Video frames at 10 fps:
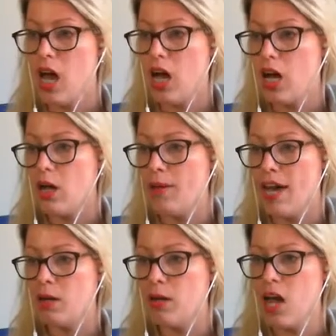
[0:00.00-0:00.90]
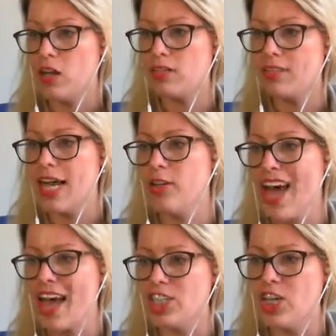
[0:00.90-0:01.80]
Anna May asks, how do you
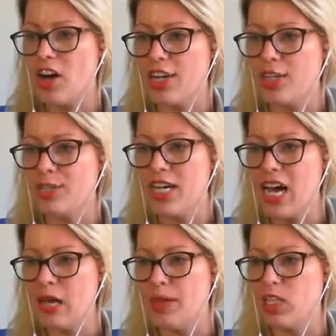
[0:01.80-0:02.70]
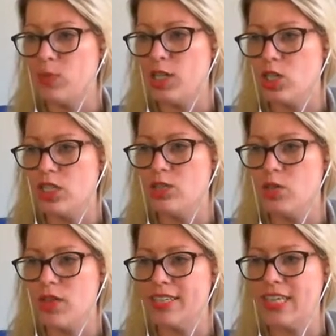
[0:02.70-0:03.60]
actually audit your time? Because we usually
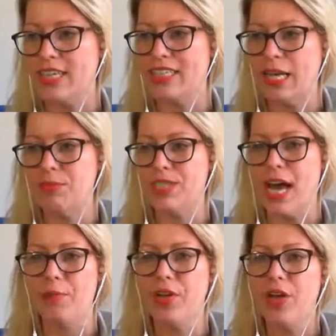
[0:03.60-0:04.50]
do things at the same time.